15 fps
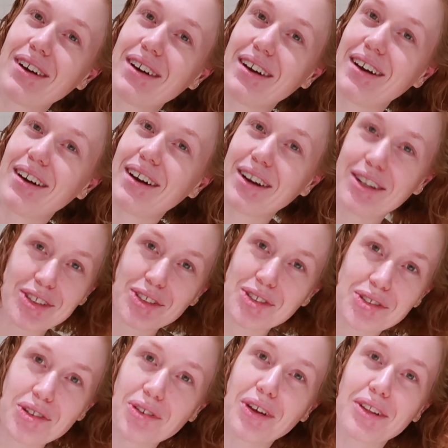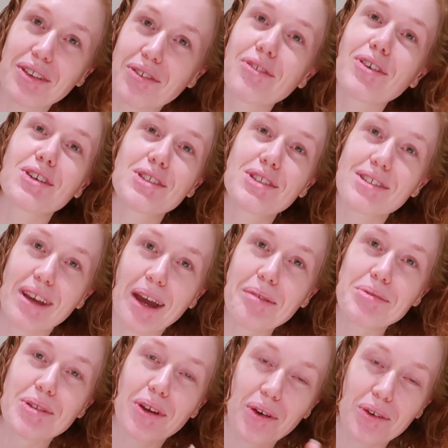are just doing the first
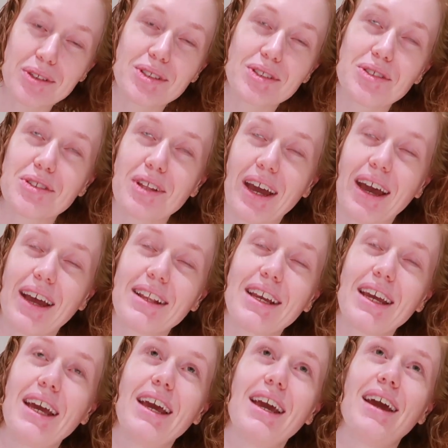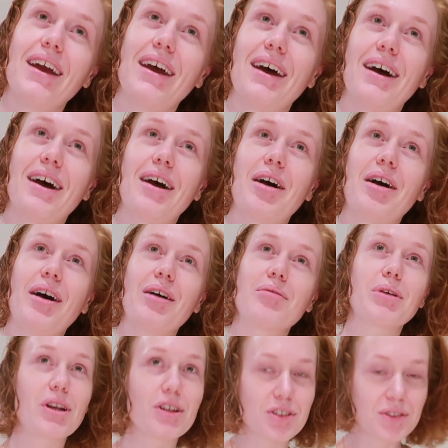step. So I always do that. I'm
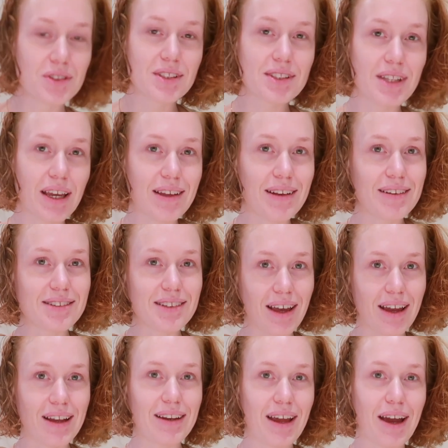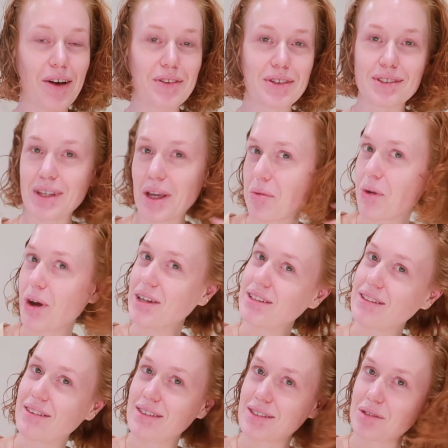gonna do the second side now the same way I
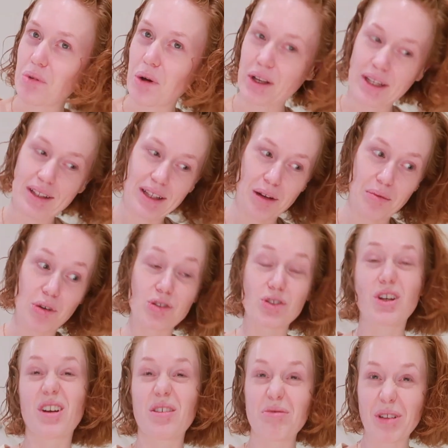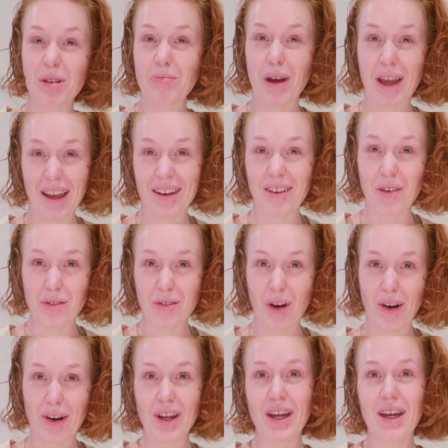did this one, and then I'm also gonna flip my head
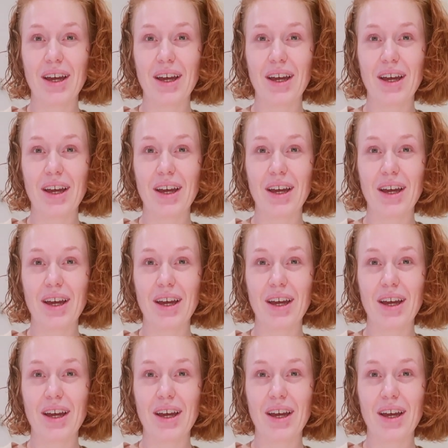over,